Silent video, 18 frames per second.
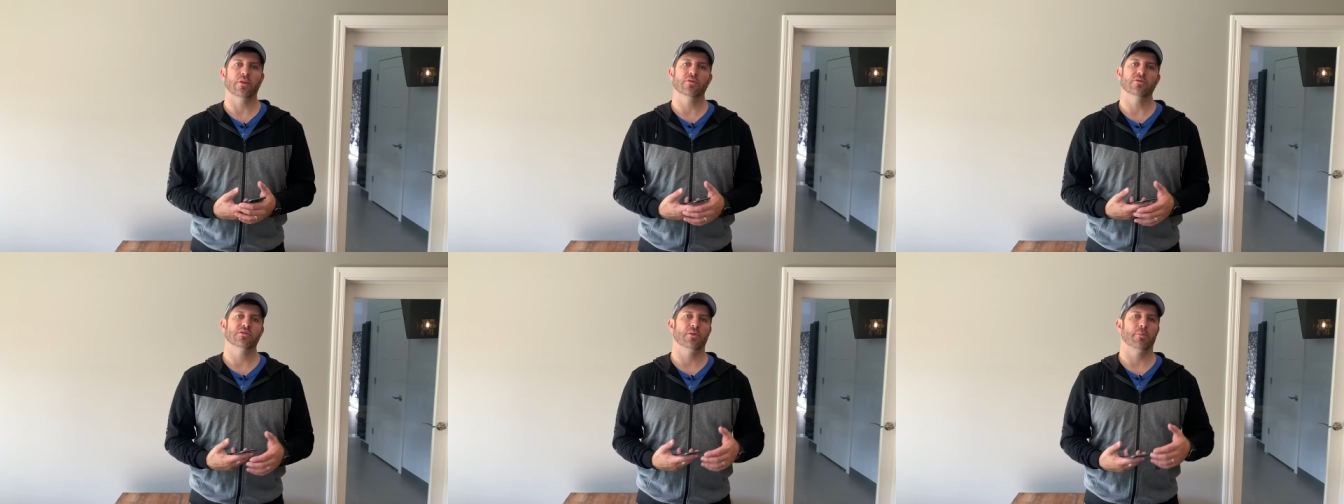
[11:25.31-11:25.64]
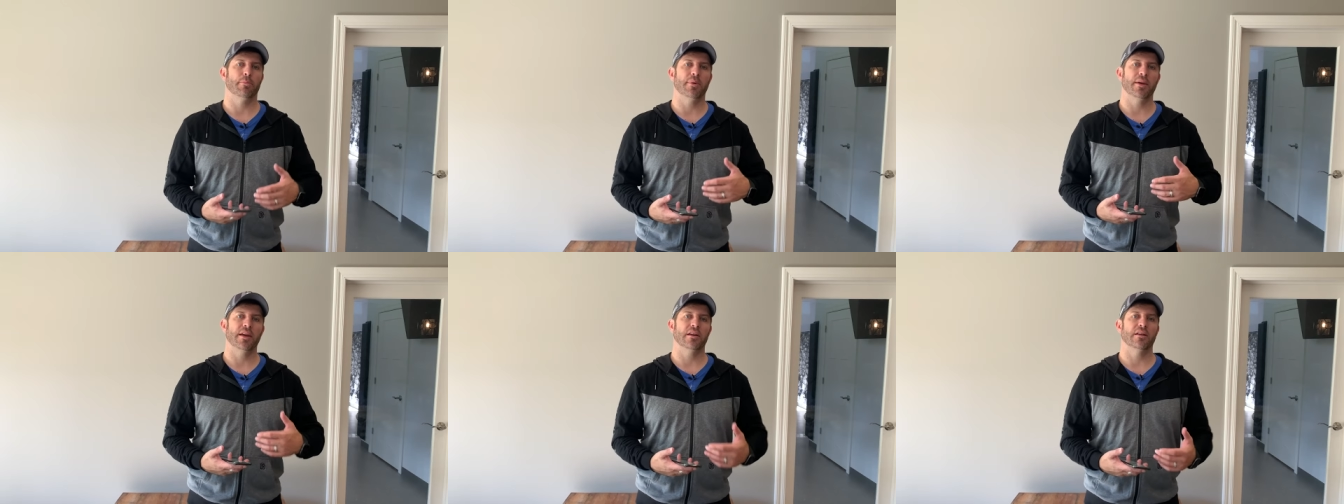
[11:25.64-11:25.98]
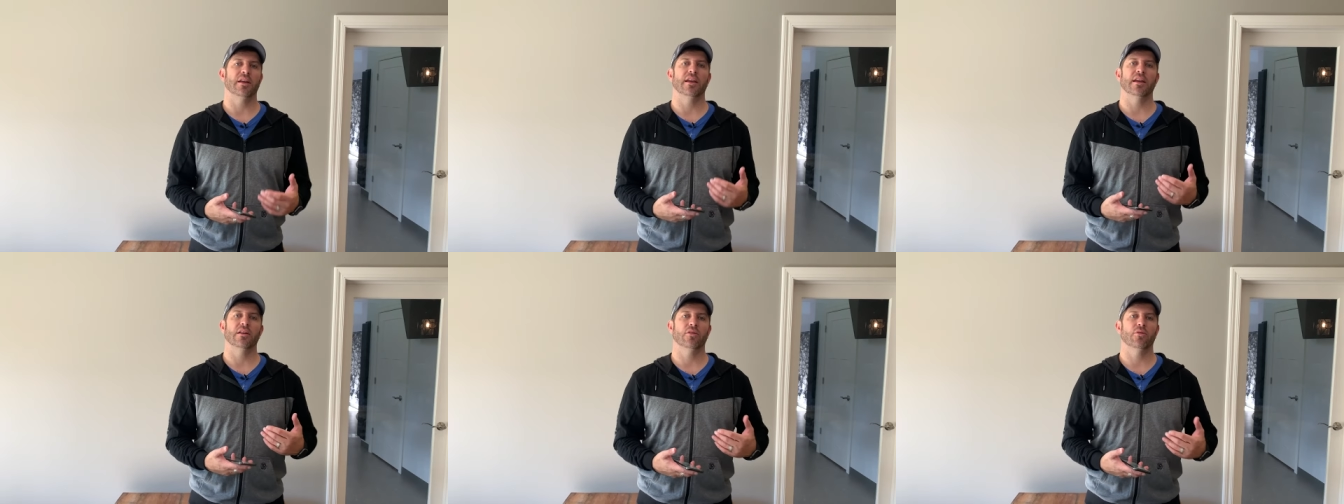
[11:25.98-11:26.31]
There was a
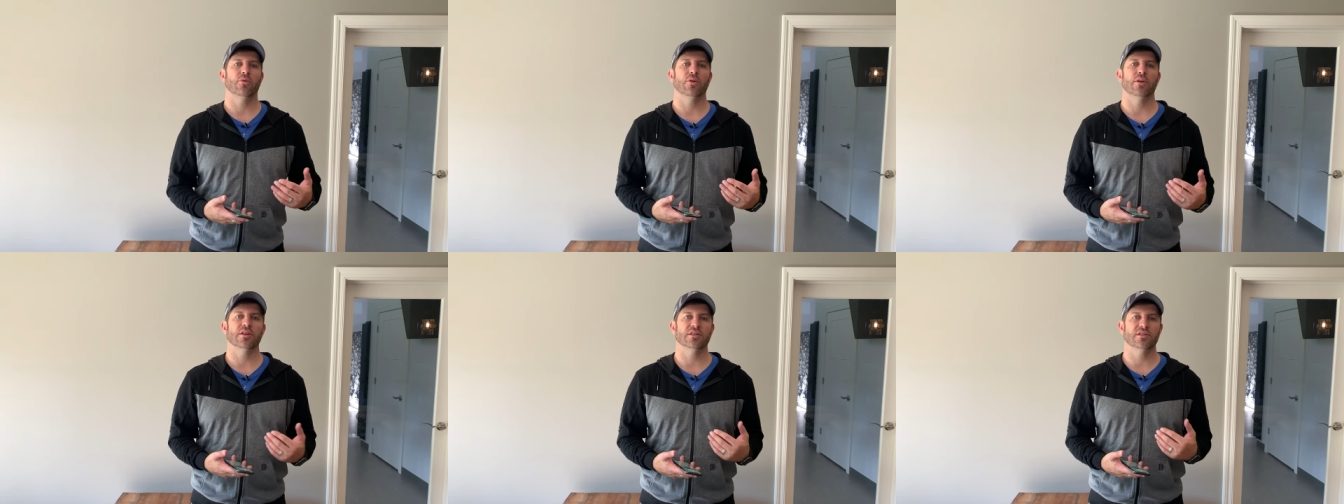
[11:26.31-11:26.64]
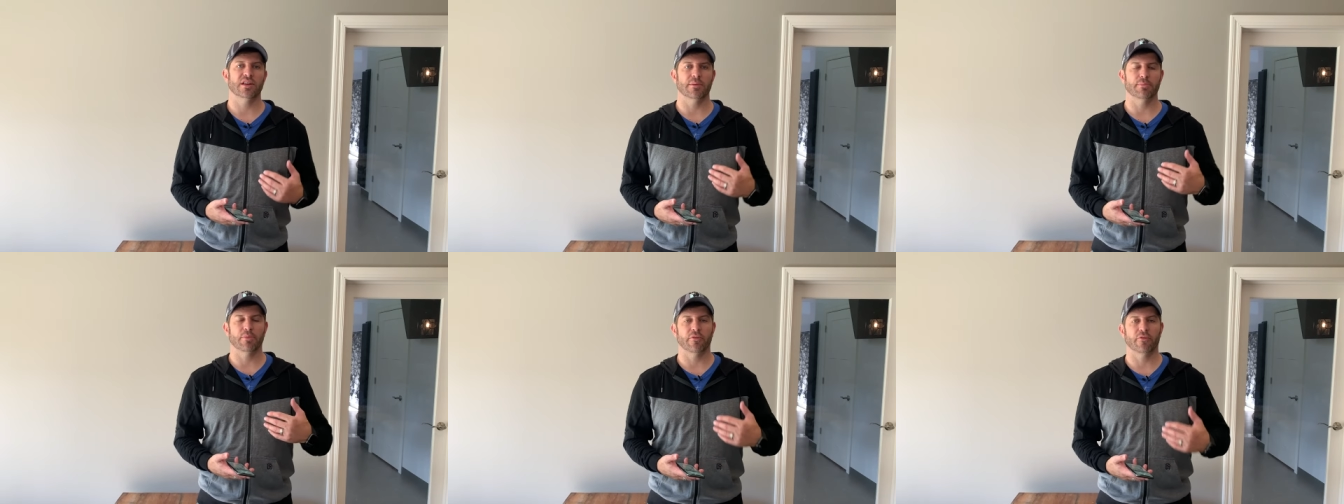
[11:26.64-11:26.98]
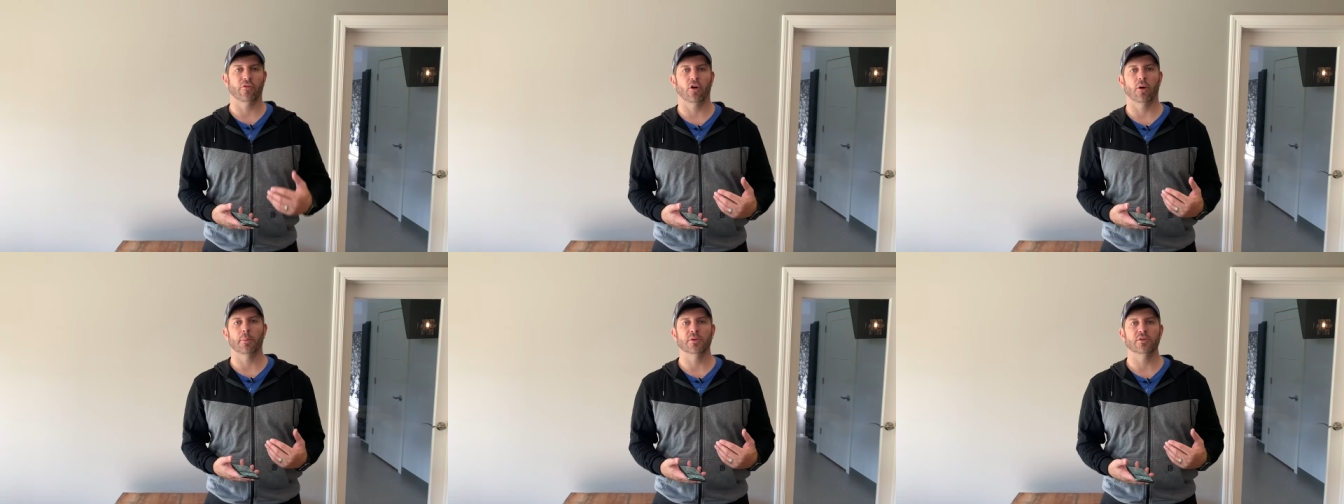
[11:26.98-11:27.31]
big increase in
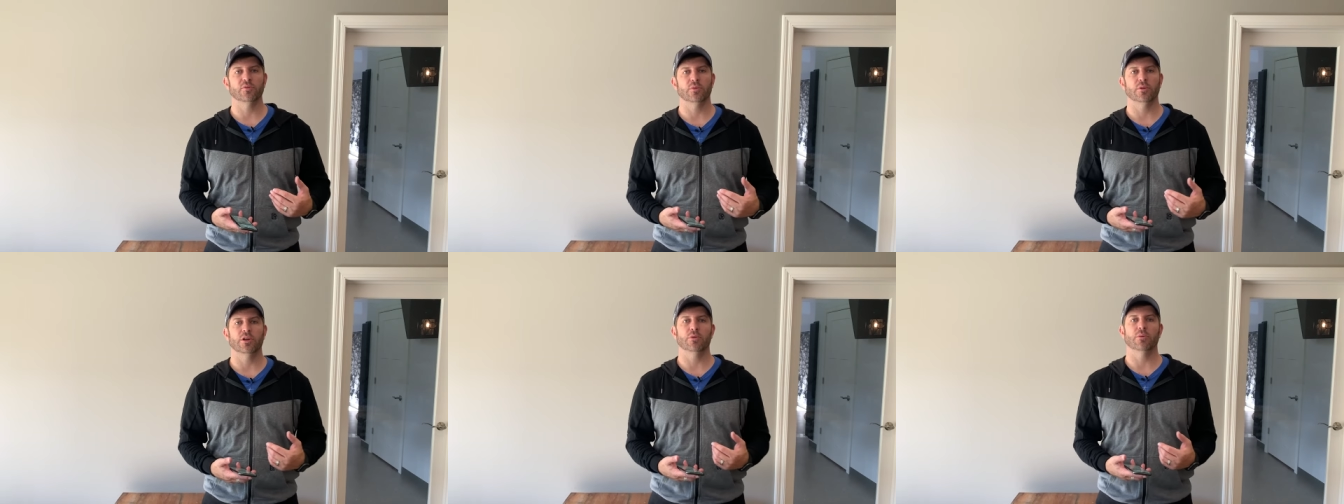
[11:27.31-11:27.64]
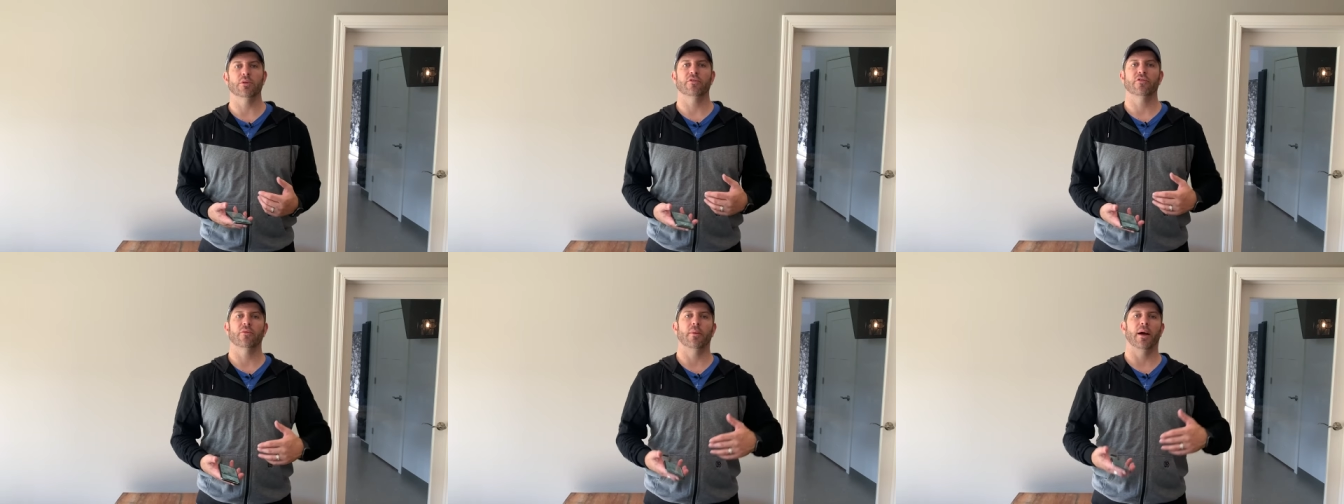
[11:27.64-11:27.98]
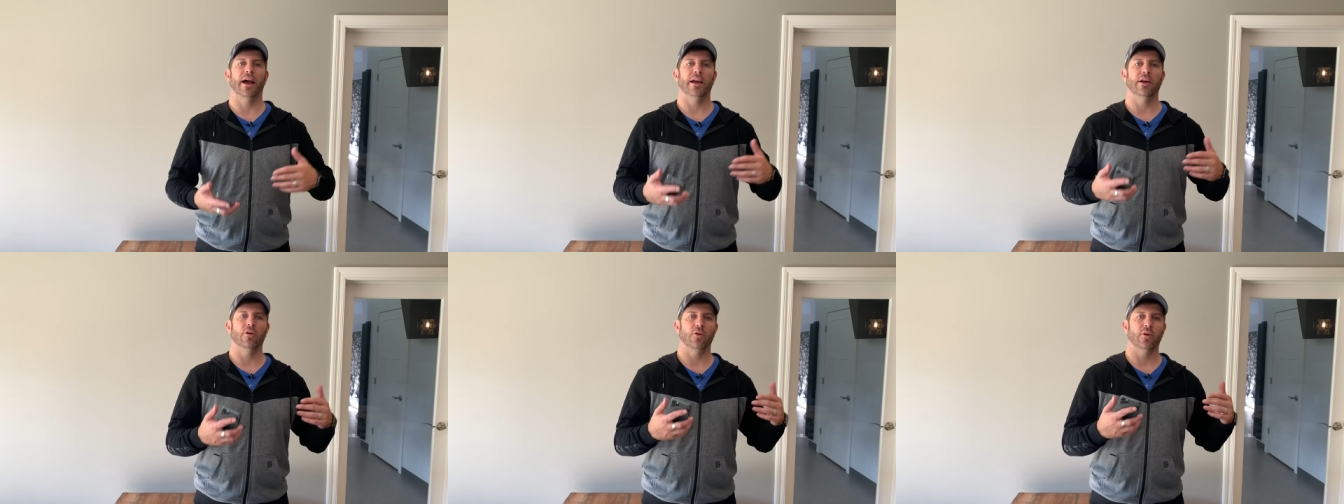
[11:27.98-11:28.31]
performance when you went from
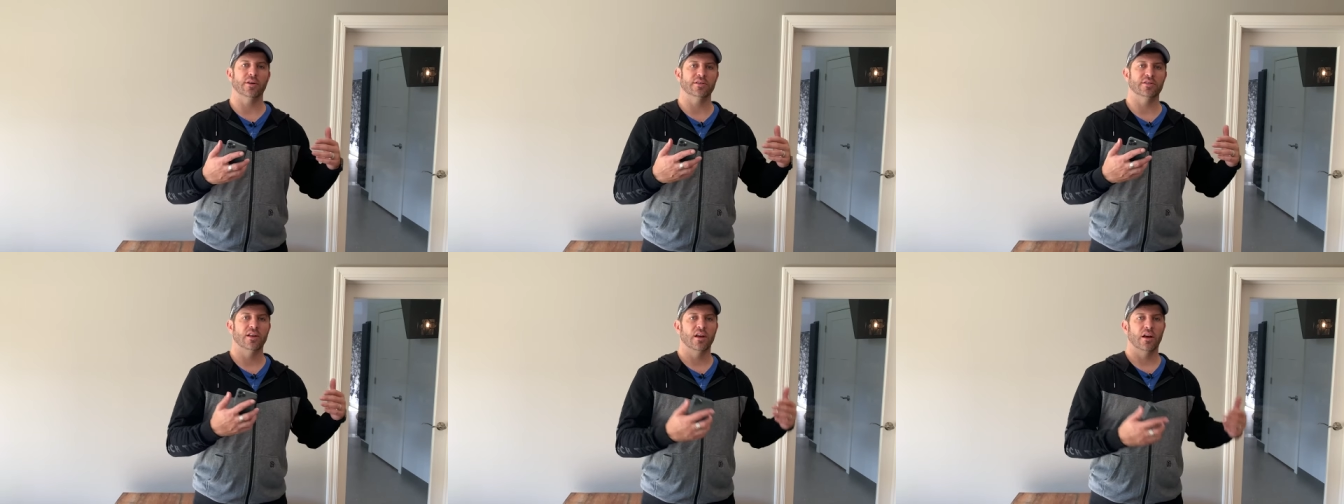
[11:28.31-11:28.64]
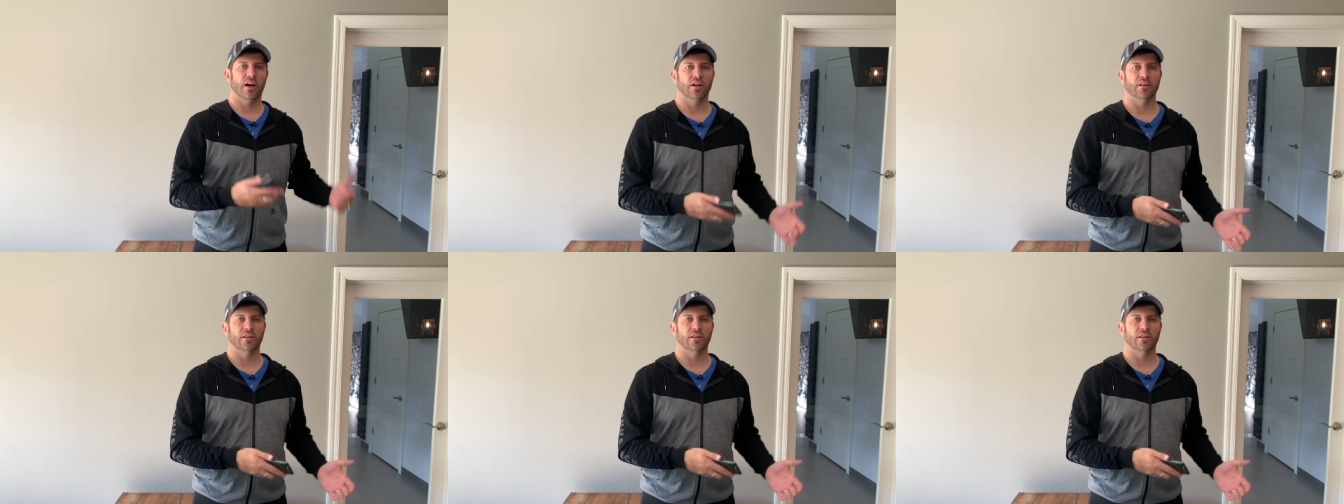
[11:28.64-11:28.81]
iOS